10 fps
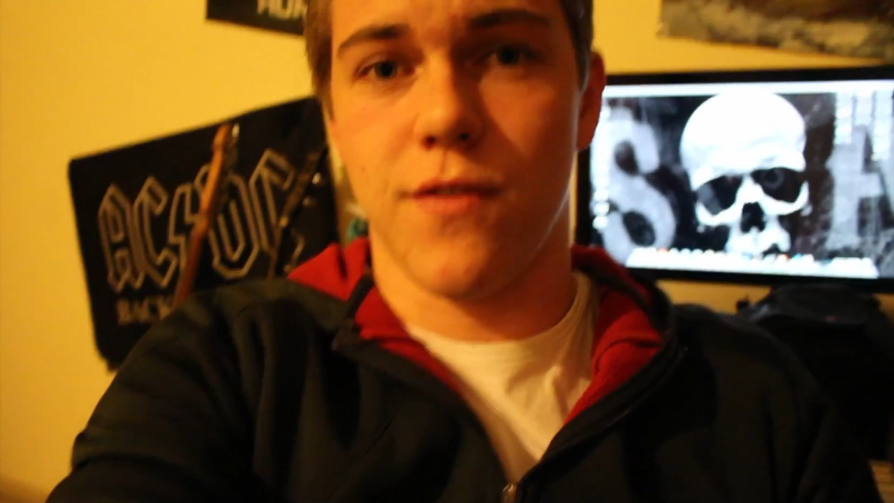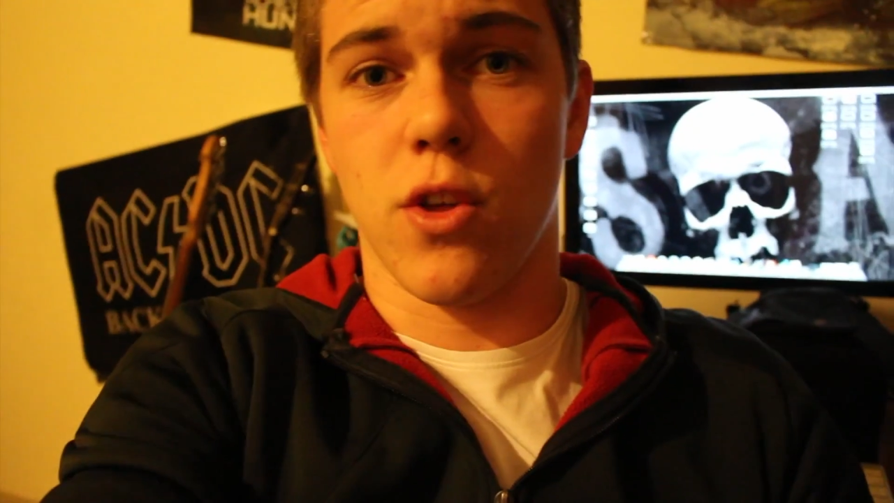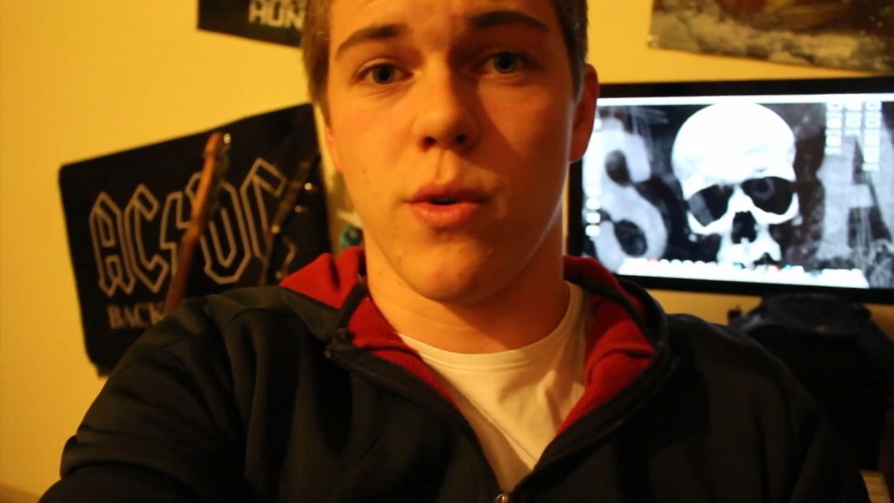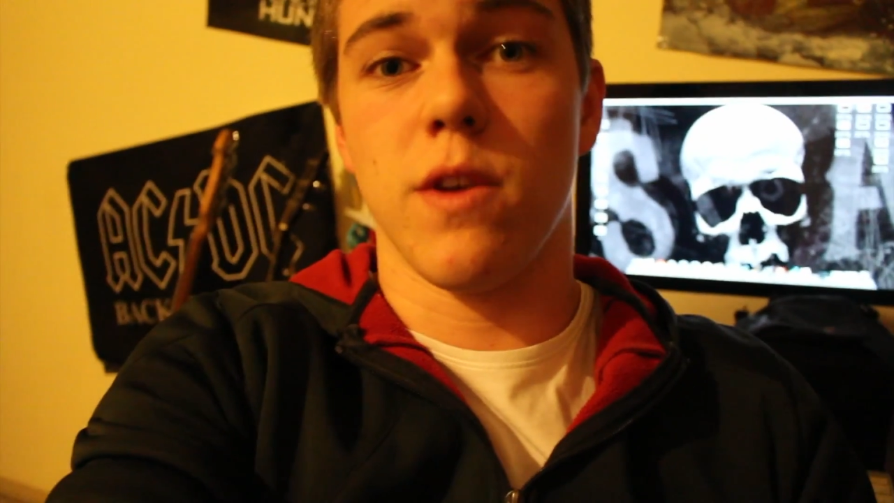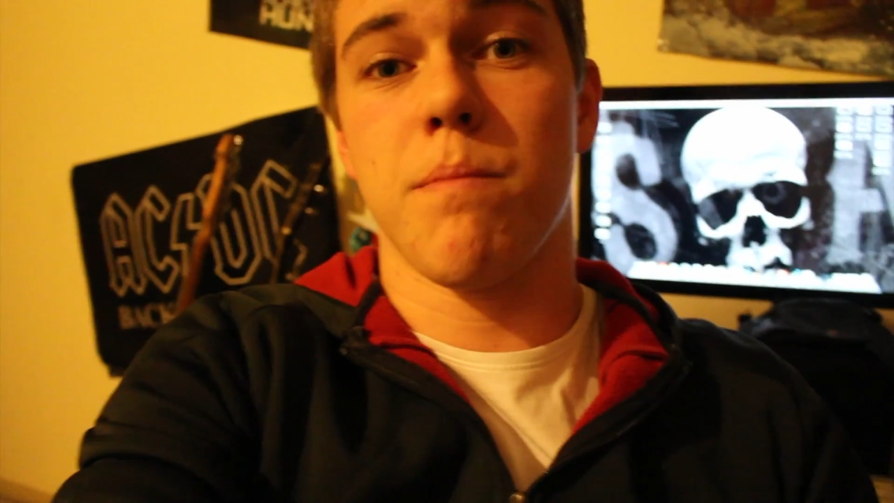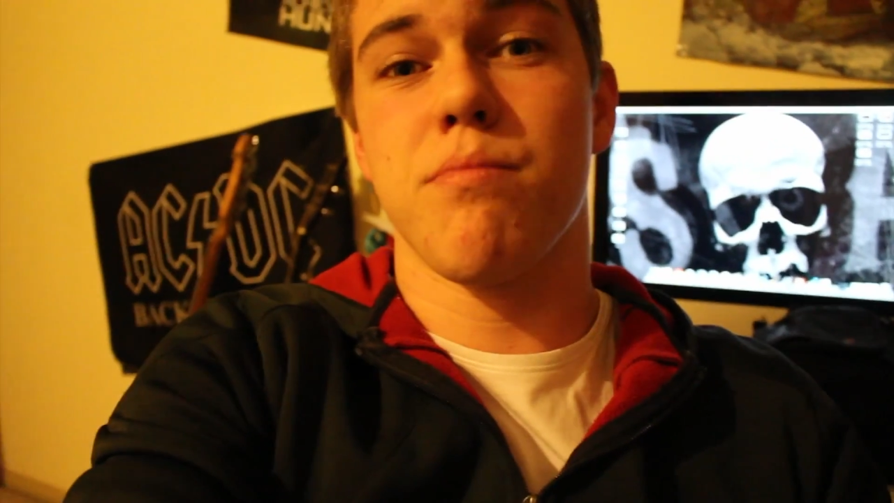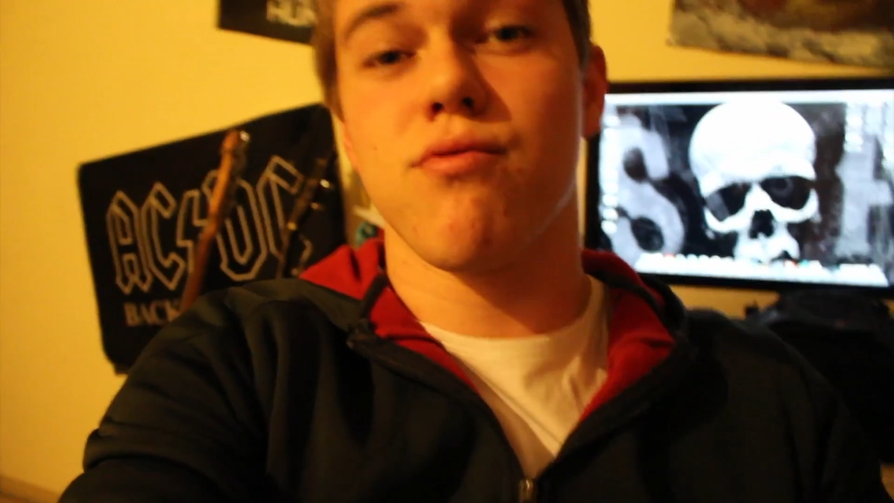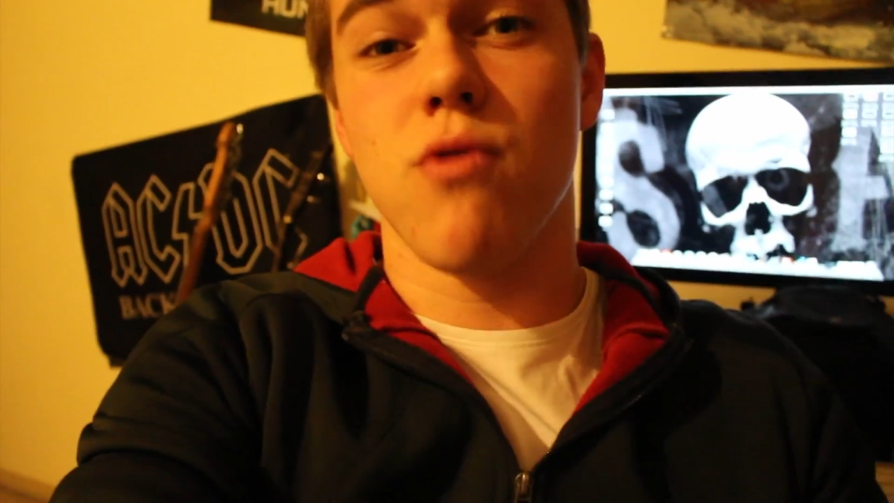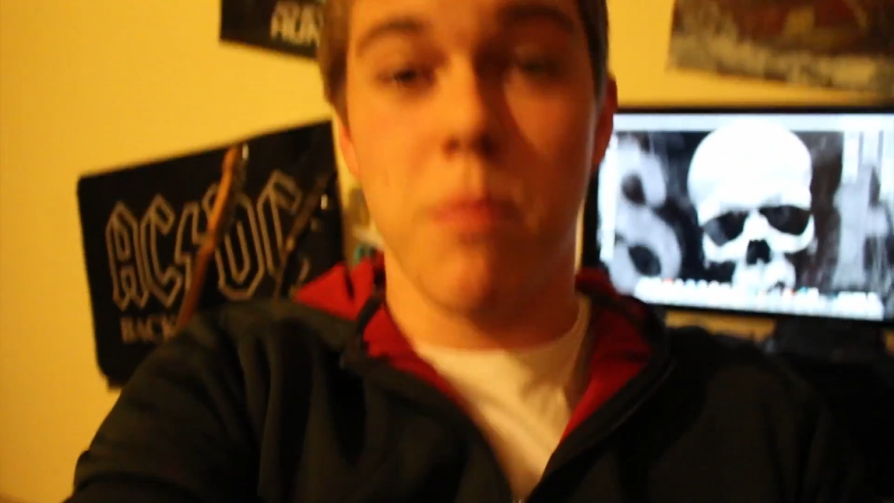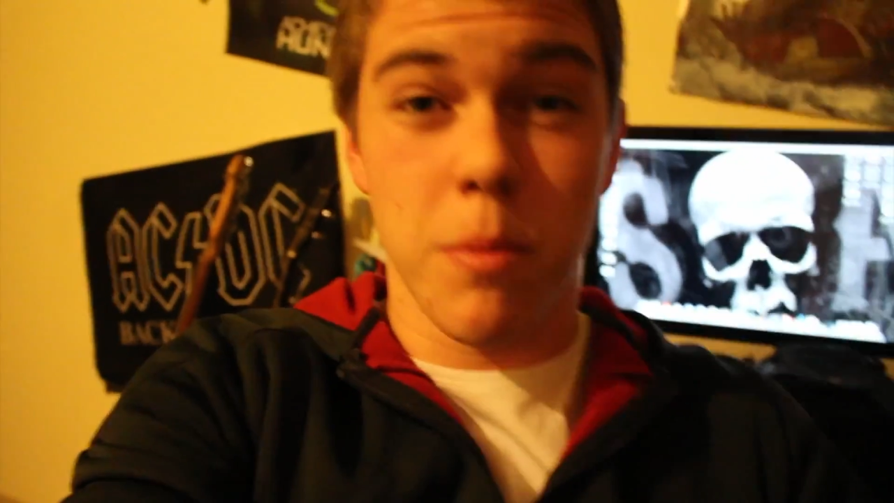Follower you're
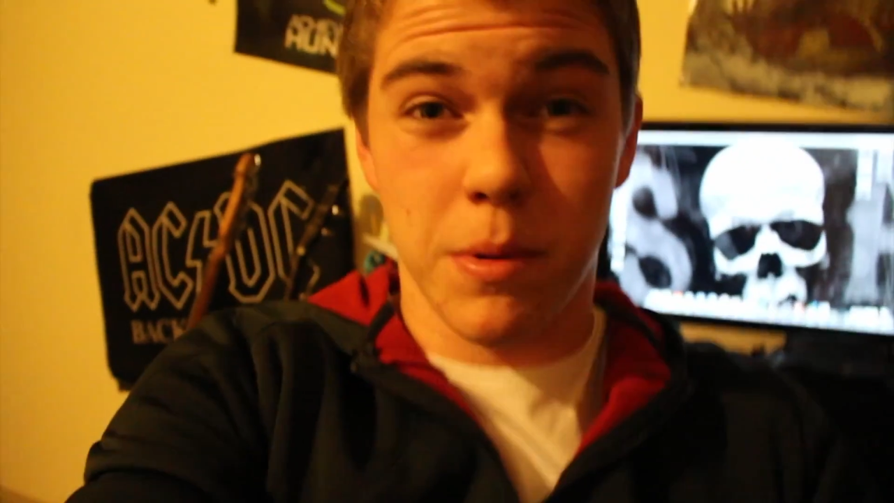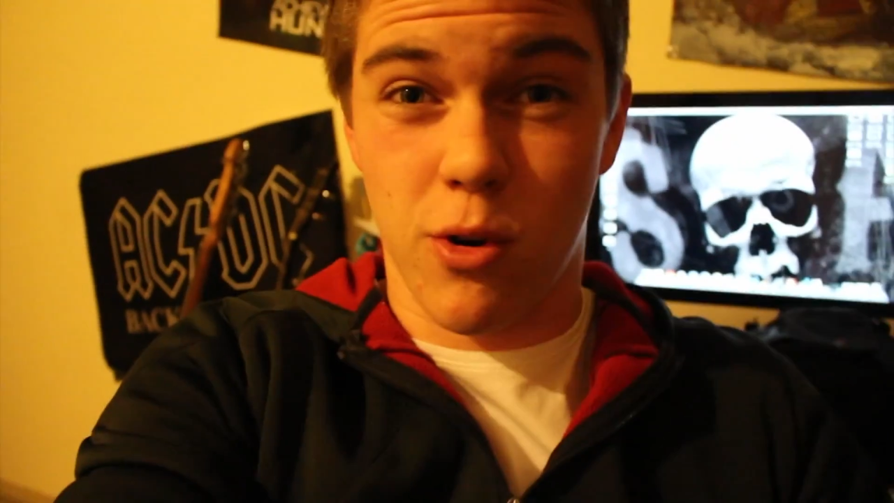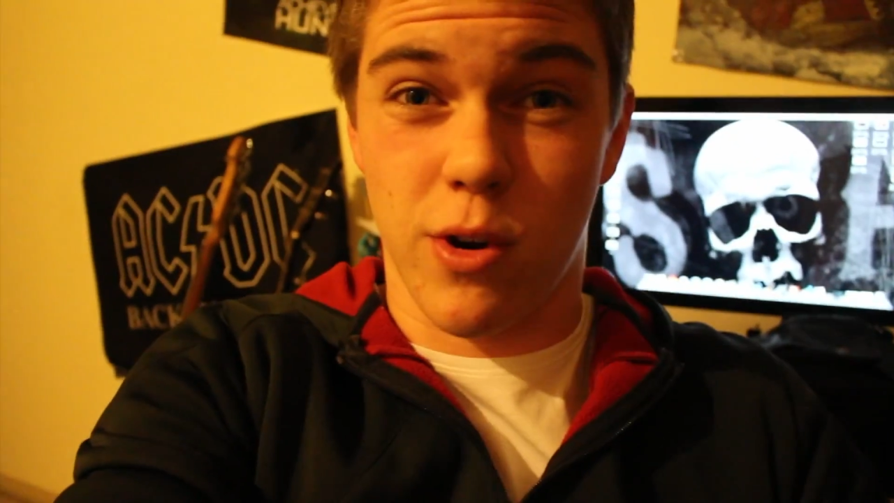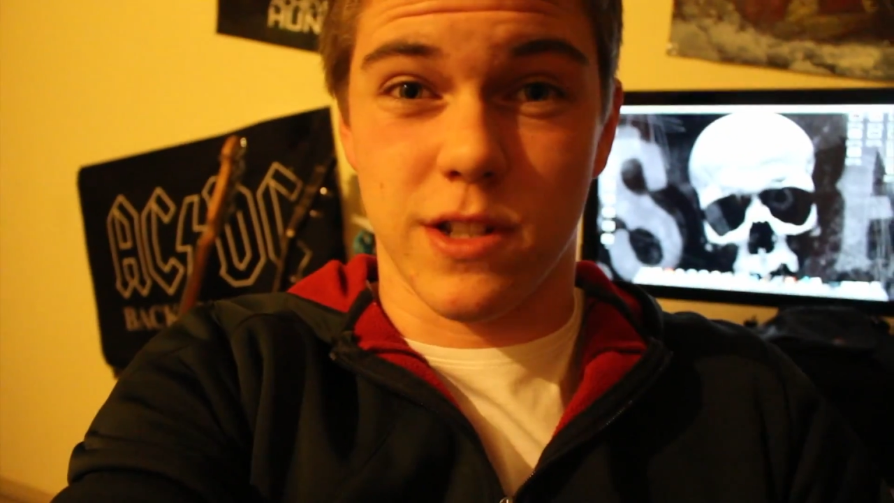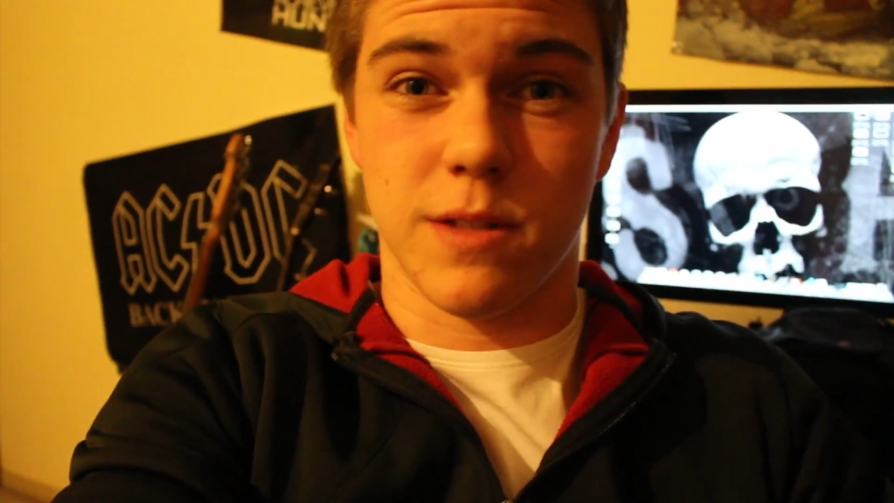probably already